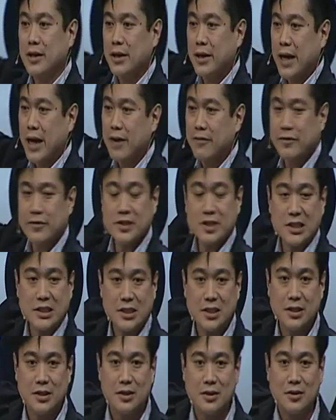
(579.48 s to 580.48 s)
have
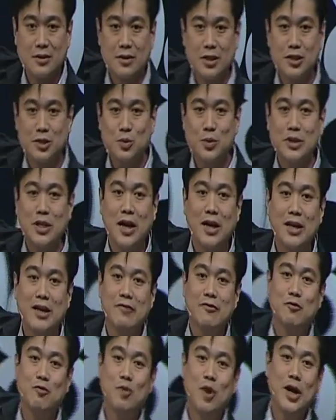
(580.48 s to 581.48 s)
succeeded. This would not have
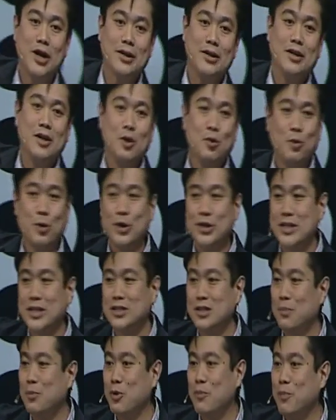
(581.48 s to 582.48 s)
worked as
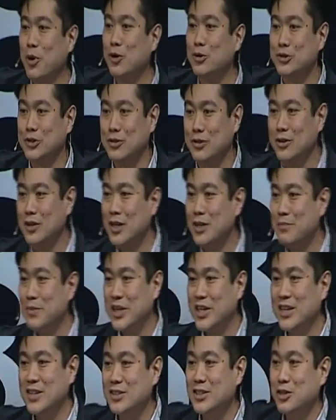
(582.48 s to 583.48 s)
a proposal.
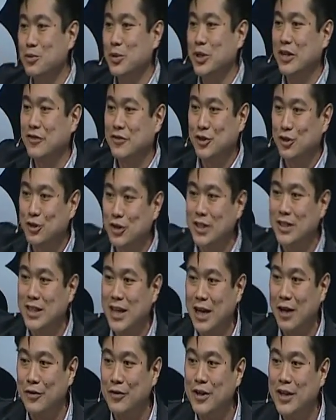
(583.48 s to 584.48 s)
McKinsey would have turned it
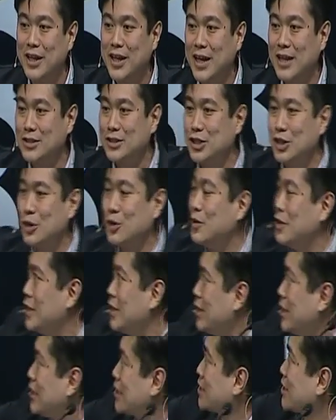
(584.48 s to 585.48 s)
down. And so,
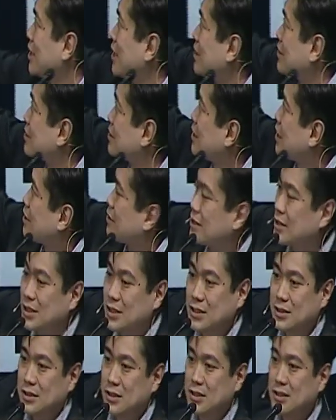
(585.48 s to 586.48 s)
in a sense, this
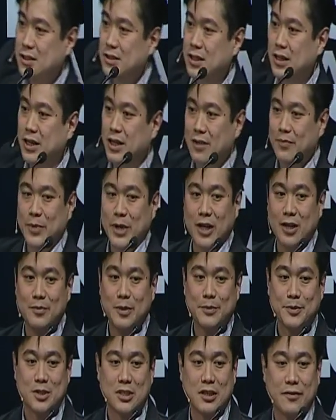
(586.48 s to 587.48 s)
is the kind of
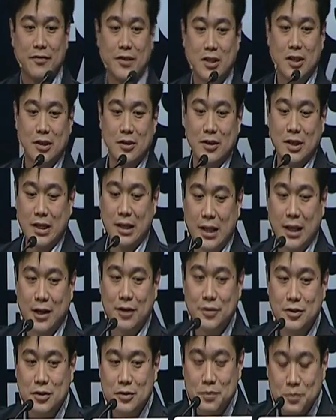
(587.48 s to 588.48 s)
bottom-up stuff that the internet
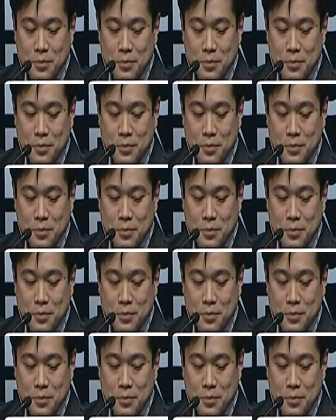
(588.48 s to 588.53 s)
allows.